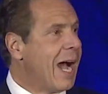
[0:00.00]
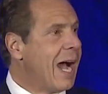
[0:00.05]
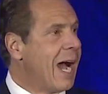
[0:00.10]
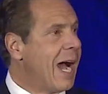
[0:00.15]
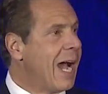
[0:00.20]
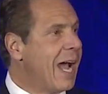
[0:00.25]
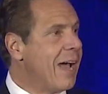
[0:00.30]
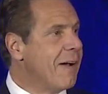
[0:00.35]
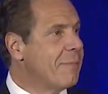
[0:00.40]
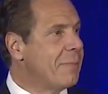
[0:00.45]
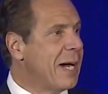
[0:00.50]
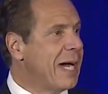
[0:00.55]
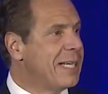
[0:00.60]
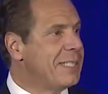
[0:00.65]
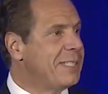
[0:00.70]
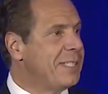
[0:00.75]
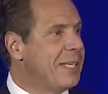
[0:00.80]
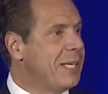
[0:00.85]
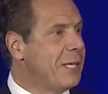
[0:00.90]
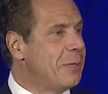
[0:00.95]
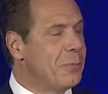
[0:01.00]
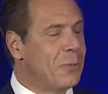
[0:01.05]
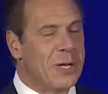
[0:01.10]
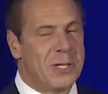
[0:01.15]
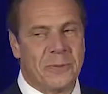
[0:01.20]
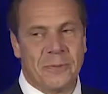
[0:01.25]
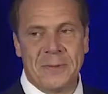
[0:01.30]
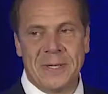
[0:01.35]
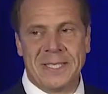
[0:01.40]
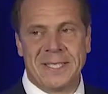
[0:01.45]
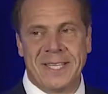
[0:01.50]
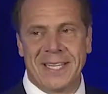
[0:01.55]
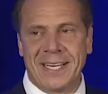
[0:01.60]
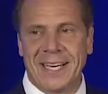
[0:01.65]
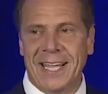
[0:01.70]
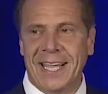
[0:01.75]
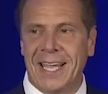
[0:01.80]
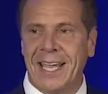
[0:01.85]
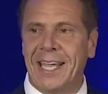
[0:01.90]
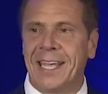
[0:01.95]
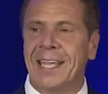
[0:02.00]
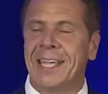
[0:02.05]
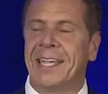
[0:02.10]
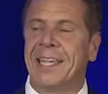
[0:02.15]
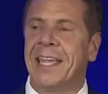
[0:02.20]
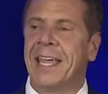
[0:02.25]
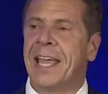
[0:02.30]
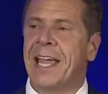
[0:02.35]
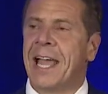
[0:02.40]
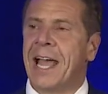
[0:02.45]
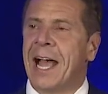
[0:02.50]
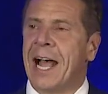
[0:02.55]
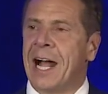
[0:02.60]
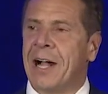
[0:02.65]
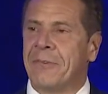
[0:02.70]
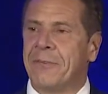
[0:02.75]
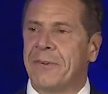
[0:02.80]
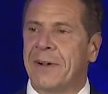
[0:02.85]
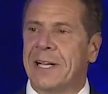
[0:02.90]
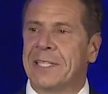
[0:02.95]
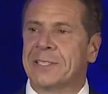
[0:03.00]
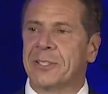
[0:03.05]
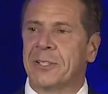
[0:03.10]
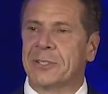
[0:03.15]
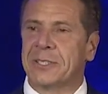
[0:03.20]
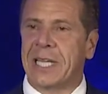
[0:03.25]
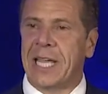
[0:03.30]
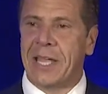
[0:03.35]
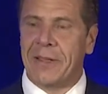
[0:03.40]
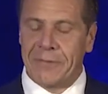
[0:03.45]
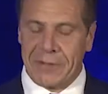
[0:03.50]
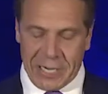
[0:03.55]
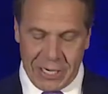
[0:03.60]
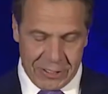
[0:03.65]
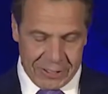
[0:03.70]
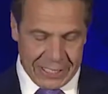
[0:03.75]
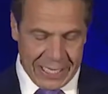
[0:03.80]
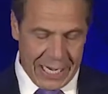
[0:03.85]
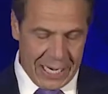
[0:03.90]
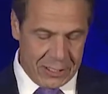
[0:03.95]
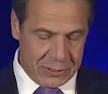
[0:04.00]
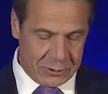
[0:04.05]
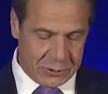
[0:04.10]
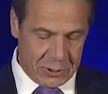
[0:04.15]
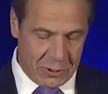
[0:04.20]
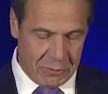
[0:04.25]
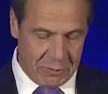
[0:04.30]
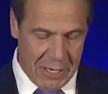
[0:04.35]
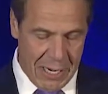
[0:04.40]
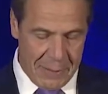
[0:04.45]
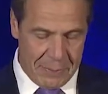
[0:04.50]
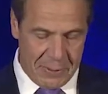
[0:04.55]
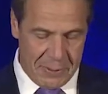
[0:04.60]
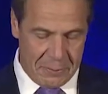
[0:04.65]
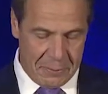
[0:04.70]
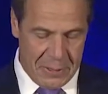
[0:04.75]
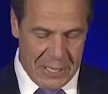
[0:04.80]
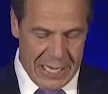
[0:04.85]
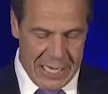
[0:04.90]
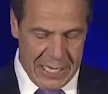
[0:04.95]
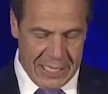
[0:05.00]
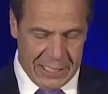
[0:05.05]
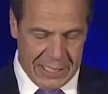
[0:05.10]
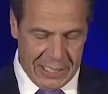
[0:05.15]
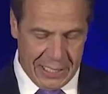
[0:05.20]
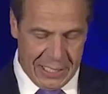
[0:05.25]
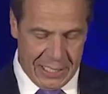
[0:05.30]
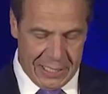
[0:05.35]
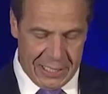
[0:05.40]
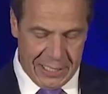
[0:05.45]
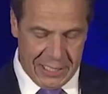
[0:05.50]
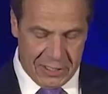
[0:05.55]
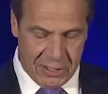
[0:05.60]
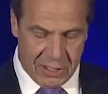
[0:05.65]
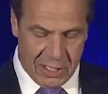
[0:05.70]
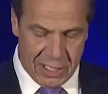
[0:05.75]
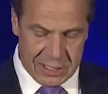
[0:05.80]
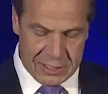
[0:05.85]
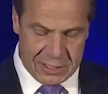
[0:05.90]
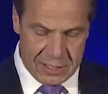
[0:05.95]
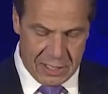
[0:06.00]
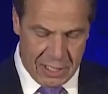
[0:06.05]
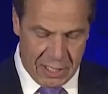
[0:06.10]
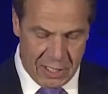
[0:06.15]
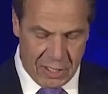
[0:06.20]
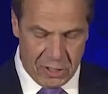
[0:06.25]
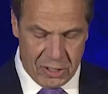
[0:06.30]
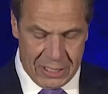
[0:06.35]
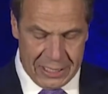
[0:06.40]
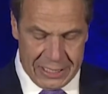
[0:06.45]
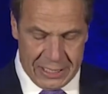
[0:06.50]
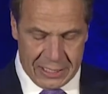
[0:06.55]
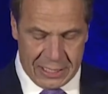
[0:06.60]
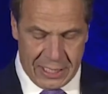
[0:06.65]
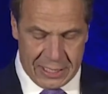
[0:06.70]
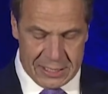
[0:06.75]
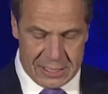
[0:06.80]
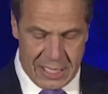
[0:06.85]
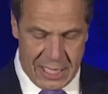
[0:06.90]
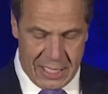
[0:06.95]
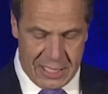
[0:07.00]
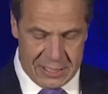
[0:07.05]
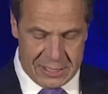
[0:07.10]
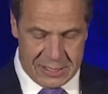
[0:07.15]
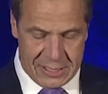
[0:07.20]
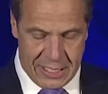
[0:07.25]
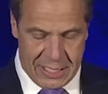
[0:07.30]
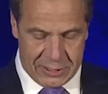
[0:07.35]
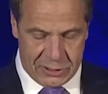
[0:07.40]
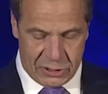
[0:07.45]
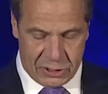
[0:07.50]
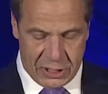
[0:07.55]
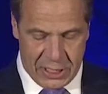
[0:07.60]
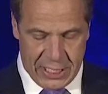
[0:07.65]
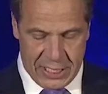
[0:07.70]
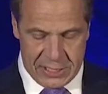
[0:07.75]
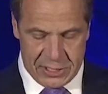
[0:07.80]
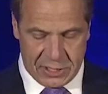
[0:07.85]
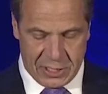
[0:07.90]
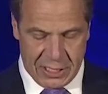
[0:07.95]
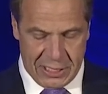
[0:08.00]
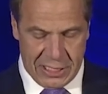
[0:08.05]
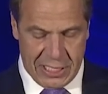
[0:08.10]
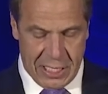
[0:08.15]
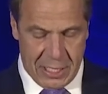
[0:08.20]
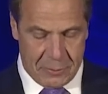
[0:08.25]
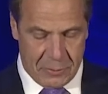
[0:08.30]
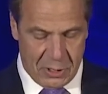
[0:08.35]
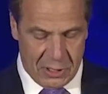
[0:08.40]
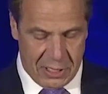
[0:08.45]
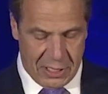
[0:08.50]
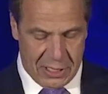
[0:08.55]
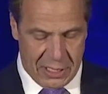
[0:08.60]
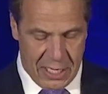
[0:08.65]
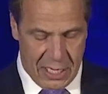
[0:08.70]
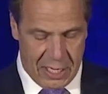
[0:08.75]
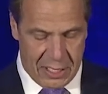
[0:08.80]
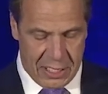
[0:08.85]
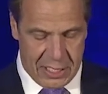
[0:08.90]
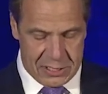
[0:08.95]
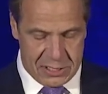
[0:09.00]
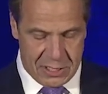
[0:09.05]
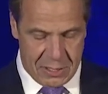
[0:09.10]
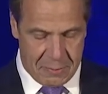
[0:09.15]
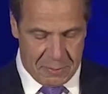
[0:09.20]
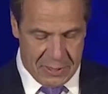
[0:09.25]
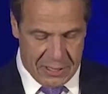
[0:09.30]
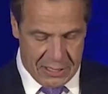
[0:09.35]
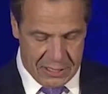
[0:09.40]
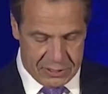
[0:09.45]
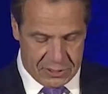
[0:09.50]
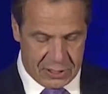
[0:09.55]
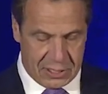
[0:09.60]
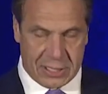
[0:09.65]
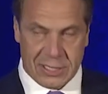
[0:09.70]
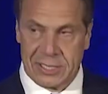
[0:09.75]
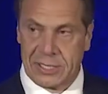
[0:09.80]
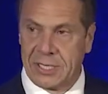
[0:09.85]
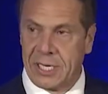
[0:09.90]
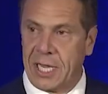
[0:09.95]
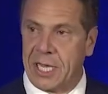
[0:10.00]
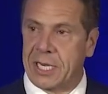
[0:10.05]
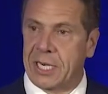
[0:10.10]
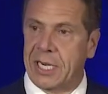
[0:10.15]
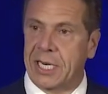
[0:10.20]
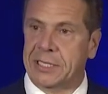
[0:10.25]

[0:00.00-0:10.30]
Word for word: I have my team with me today. Alfonso David, our counsel, Robert Mujica; Arlene, Gon Arlene Gonzalez Sanchez, Guillermo Linares, and Melissa Caseda.